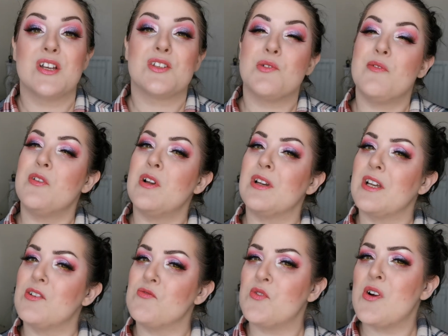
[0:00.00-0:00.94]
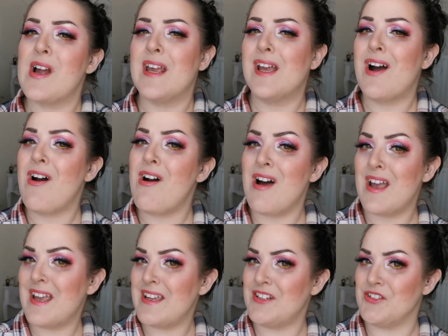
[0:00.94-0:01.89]
So if you're looking for a
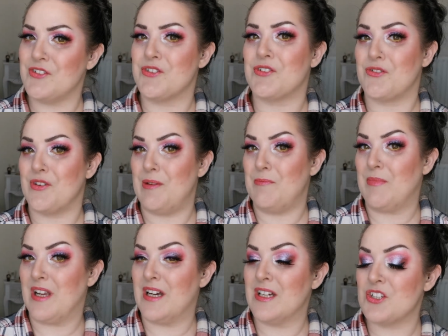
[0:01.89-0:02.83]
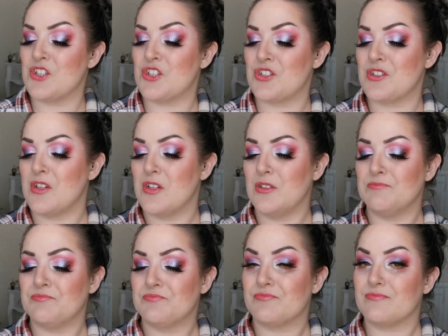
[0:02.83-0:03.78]
high-end cream blush,
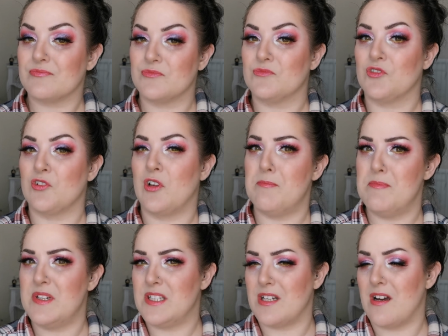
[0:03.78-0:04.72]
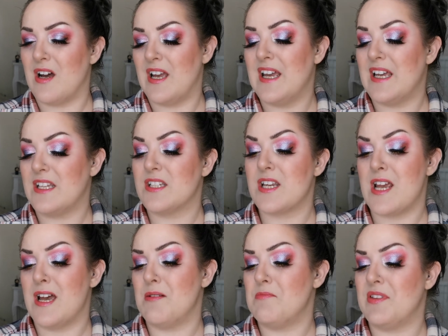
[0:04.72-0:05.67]
like mid to high end,
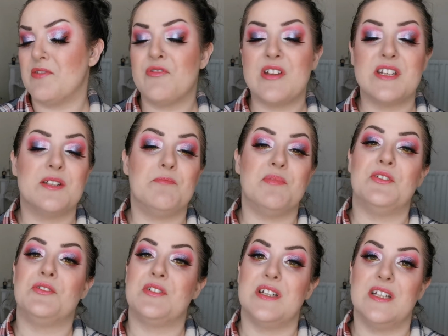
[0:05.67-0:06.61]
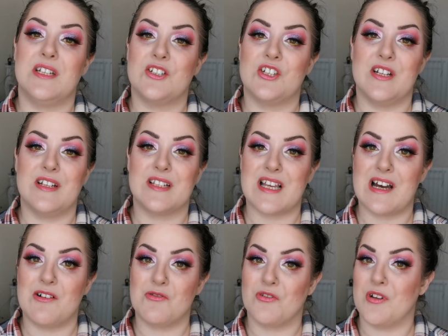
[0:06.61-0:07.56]
um, the Fenty Beauty Cheeks
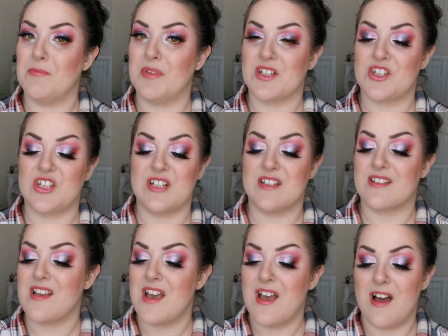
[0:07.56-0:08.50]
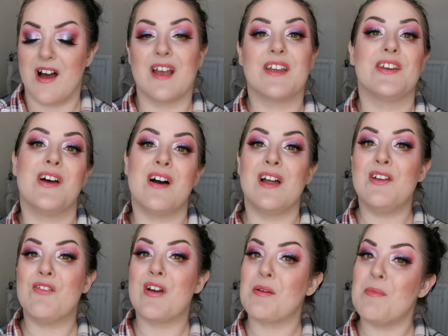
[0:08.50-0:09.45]
Out cream blushes I can
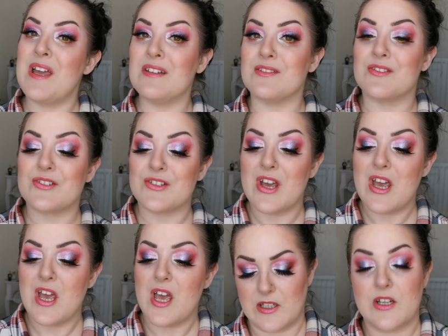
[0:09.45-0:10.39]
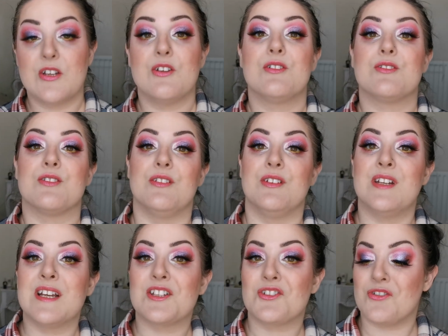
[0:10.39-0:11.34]
highly recommend. So the
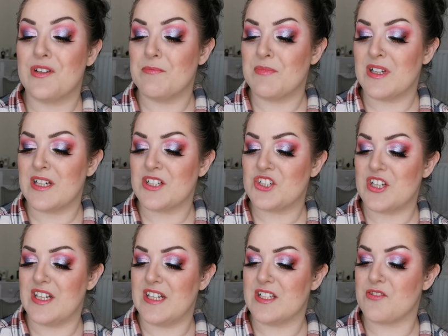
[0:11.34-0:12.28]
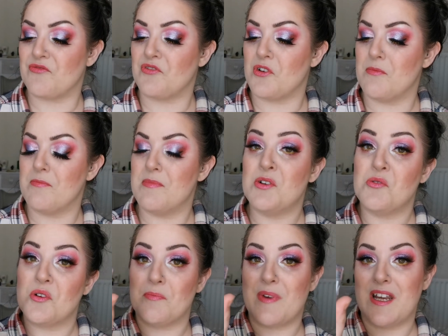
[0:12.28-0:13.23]
next cream blush is from
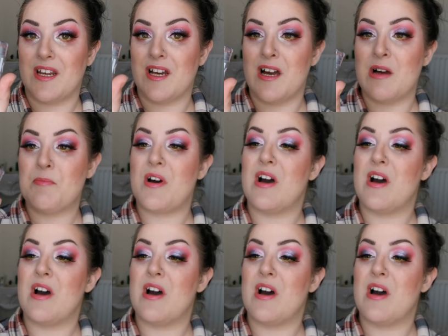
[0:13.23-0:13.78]
Milk Makeup.